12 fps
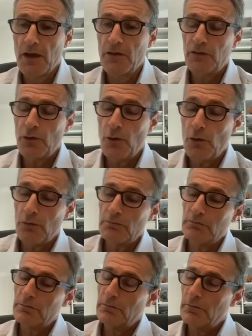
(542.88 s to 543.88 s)
So
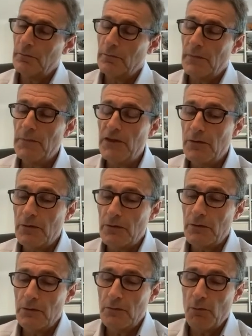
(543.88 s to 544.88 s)
maybe the
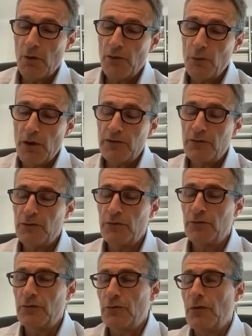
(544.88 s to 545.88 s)
one way
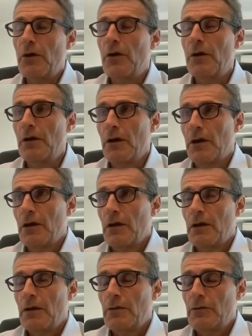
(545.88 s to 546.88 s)
to
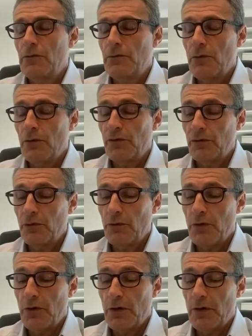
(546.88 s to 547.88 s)

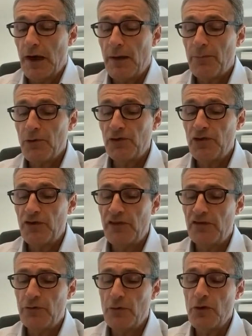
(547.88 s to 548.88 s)
also approach it
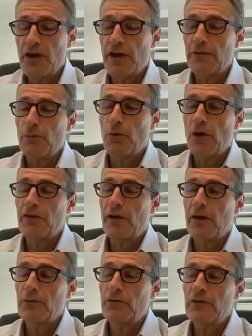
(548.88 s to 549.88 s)
is to look at what
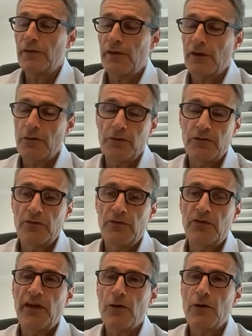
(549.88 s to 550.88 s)
are the different
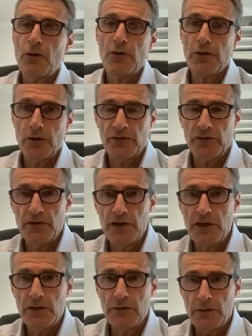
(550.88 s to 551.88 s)
stakeholders
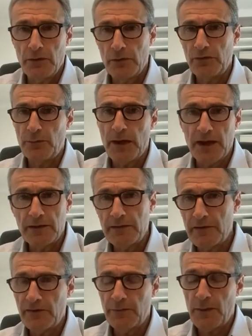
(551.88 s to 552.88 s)
in a SPAC,
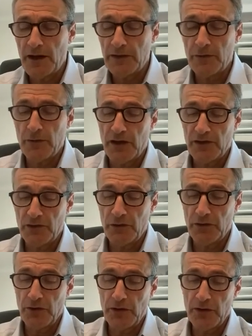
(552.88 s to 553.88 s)
de-SPAC
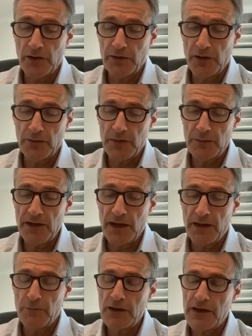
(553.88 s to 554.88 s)
transaction. On maybe
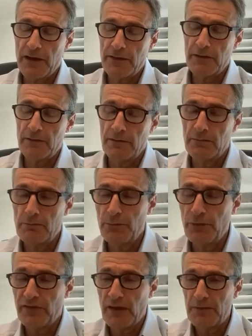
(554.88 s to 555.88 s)
we can
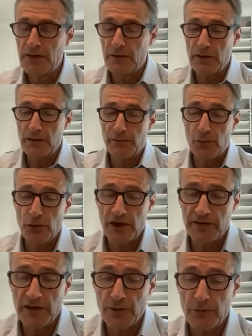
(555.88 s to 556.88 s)
put them in 4
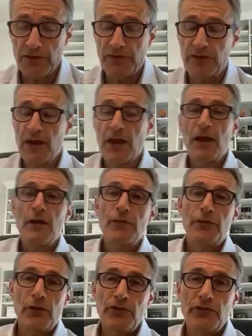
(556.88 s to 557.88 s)
categories.
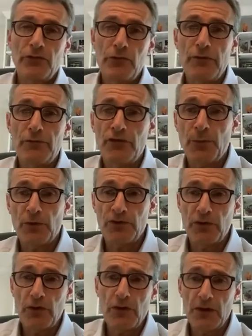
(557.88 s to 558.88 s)
First, you have the
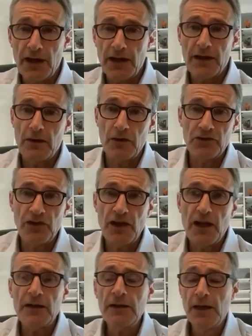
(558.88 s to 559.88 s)
sponsor, like
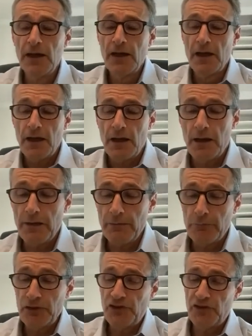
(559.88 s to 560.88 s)
Angela,
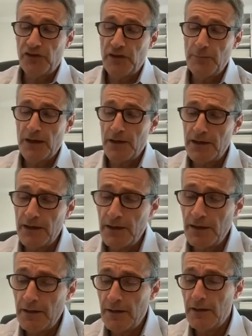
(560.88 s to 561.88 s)
which is
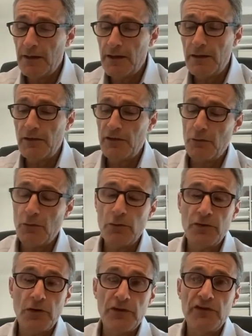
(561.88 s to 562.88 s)
typically
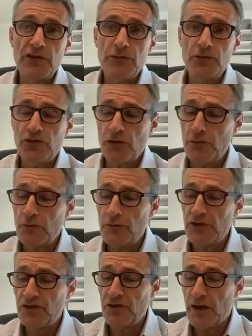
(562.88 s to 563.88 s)
individuals or institutions
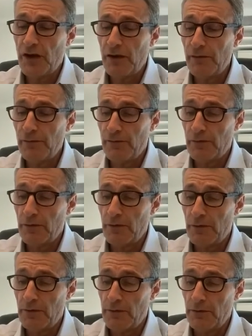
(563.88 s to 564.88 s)
which have
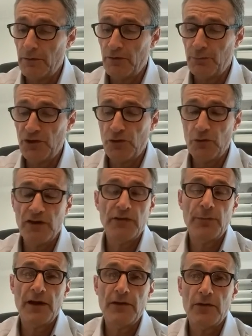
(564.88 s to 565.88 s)
a special
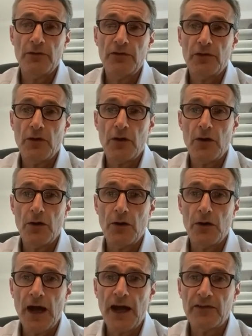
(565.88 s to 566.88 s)
experience
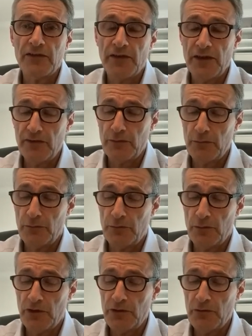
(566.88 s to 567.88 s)
or access
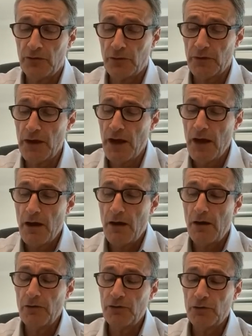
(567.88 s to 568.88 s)
to an industry,
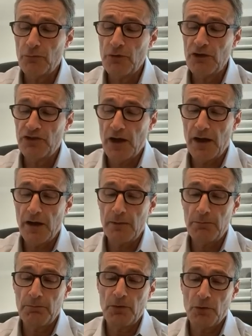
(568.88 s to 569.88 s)
and which
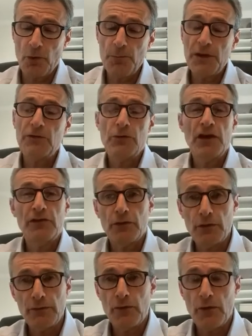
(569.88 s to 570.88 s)
are grouping
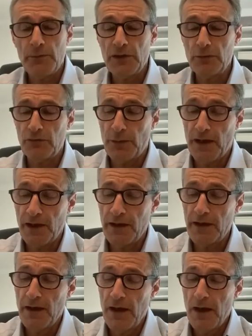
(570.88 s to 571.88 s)
together, forming the
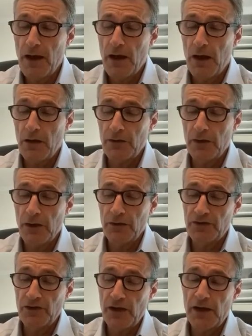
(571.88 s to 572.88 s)
SPAC,
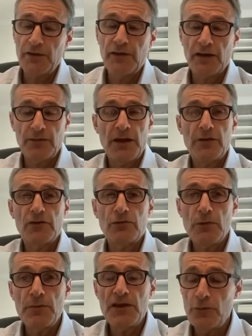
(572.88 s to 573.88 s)
and generally their
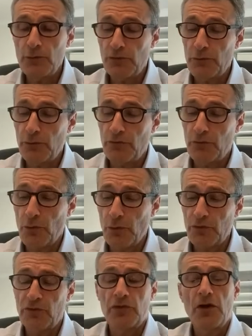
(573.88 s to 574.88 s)
experience will be used to
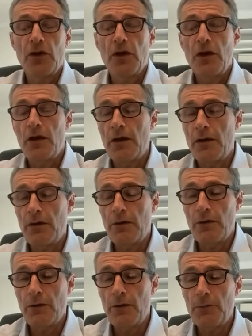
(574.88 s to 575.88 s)
source
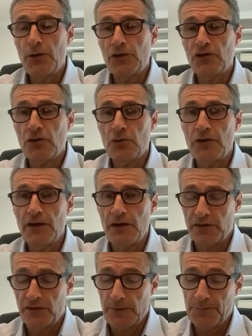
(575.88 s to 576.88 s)
potential
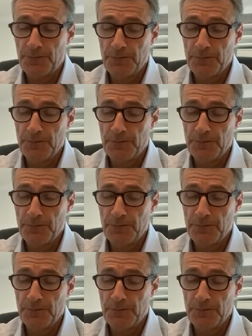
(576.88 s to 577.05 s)
deals.